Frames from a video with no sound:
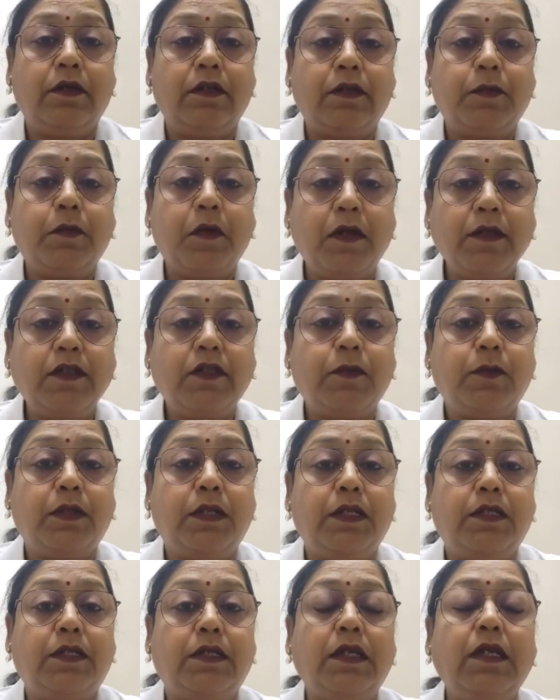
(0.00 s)

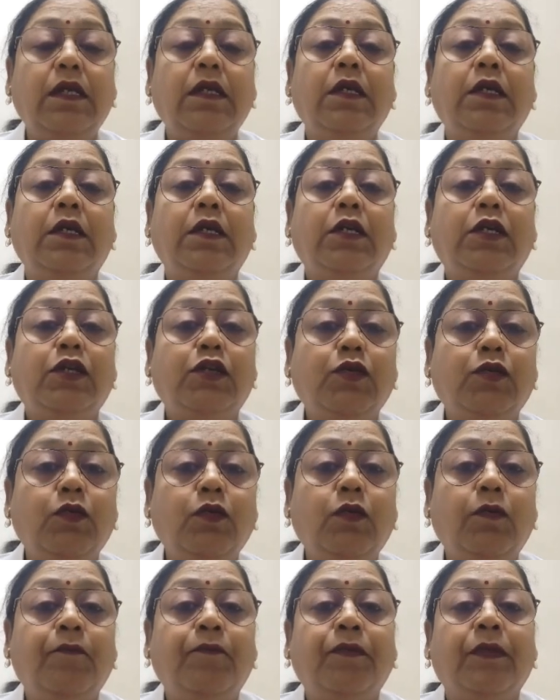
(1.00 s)
responsibility
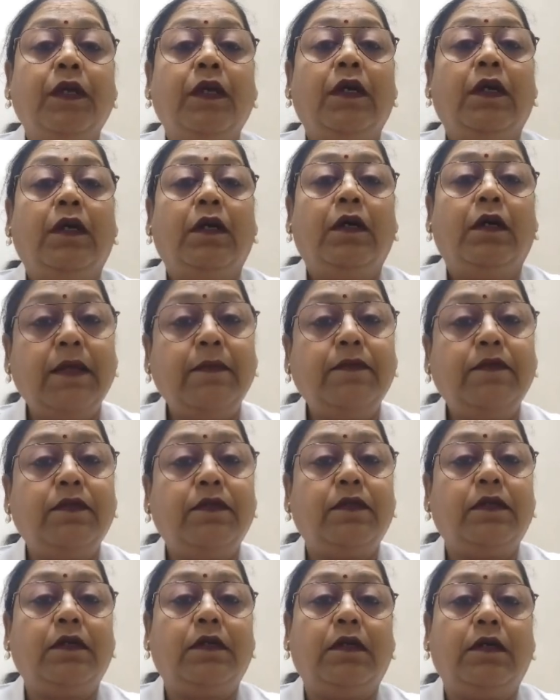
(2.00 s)
to
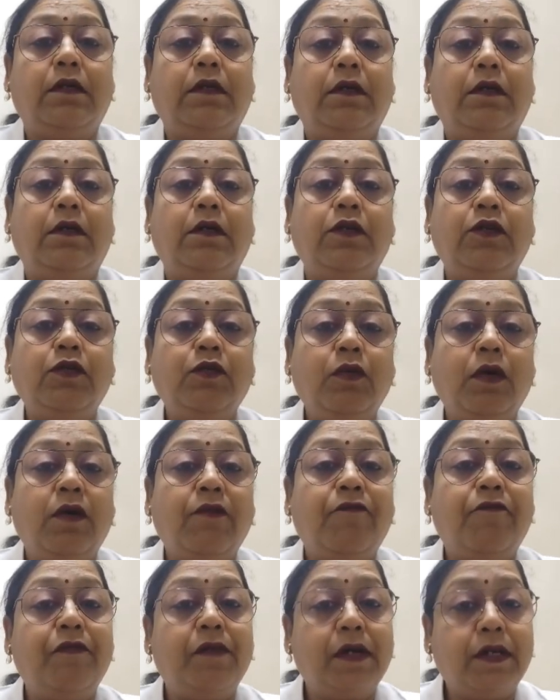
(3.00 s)
sometimes do
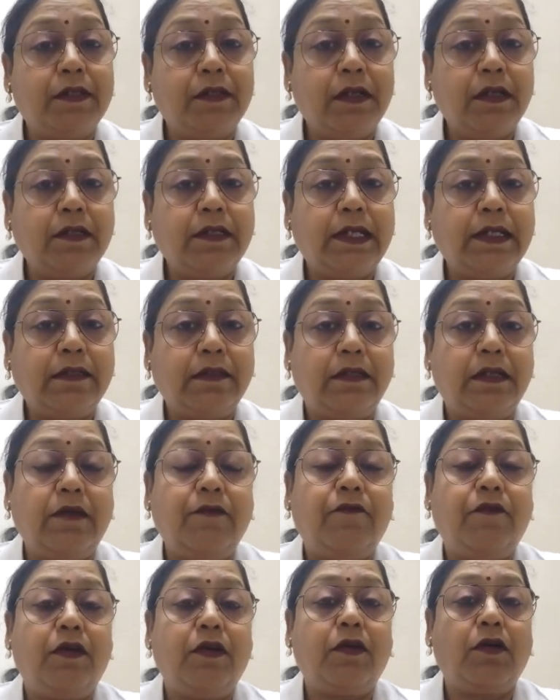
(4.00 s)
a further
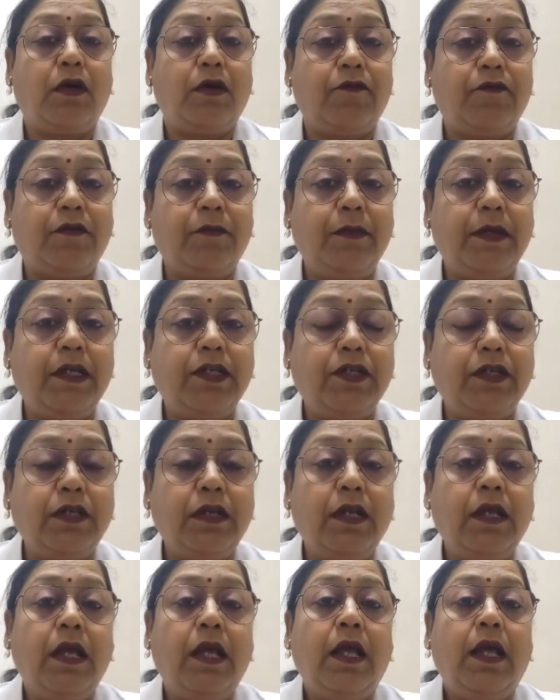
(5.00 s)
testing for
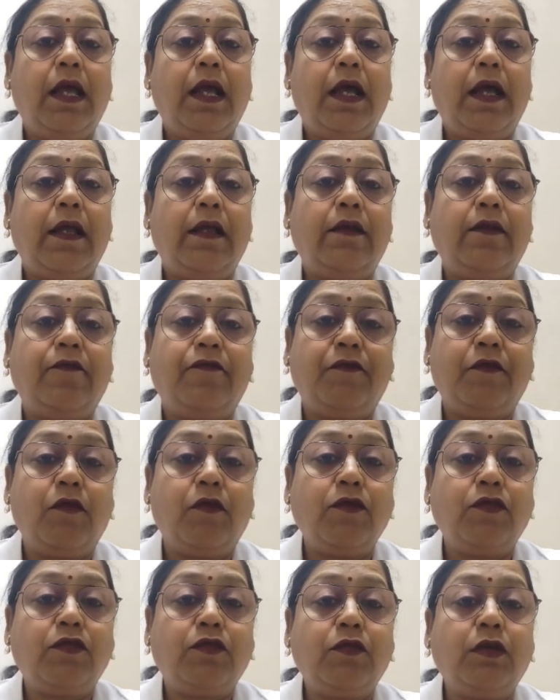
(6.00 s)
confirmation and of
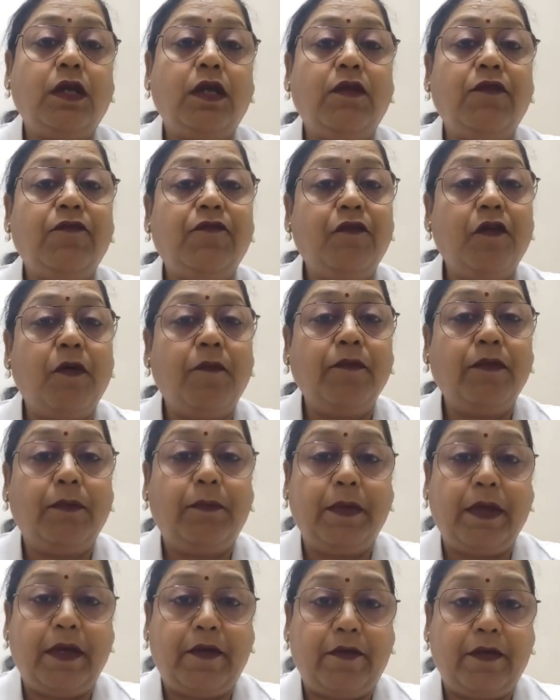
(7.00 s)
course to inform
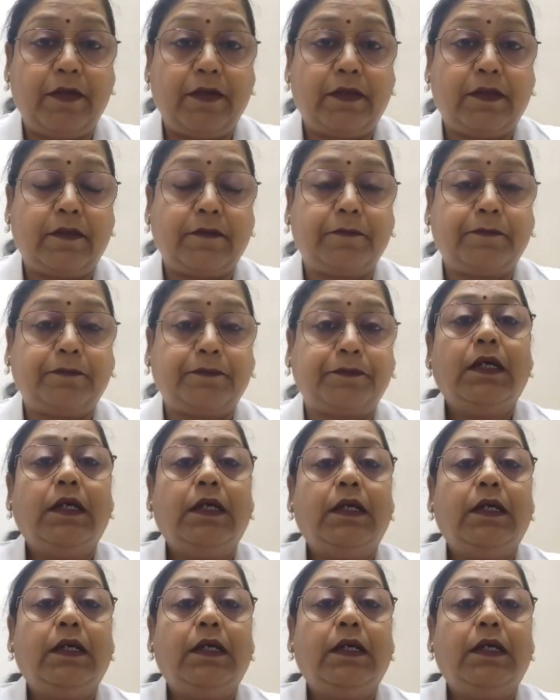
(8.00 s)
the parents.